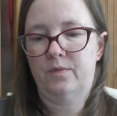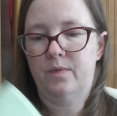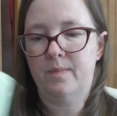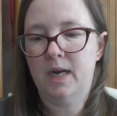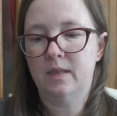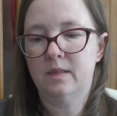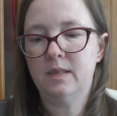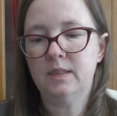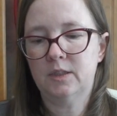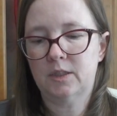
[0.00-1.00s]
for my
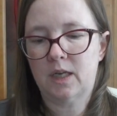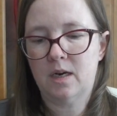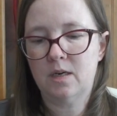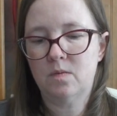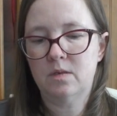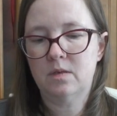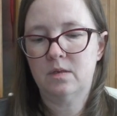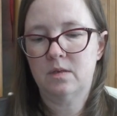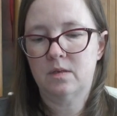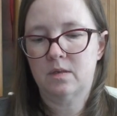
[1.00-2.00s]
lunch
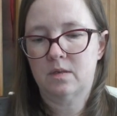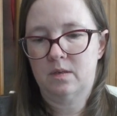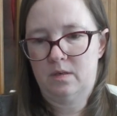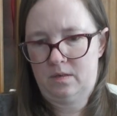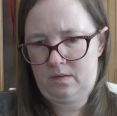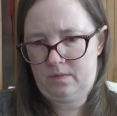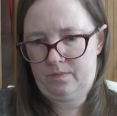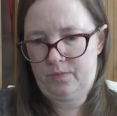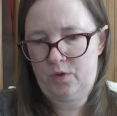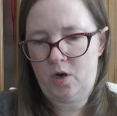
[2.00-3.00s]
hour
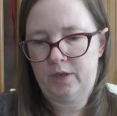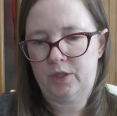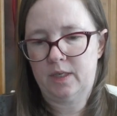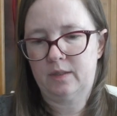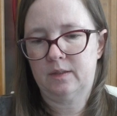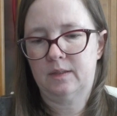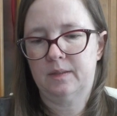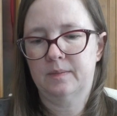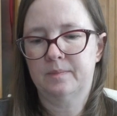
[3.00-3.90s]
project.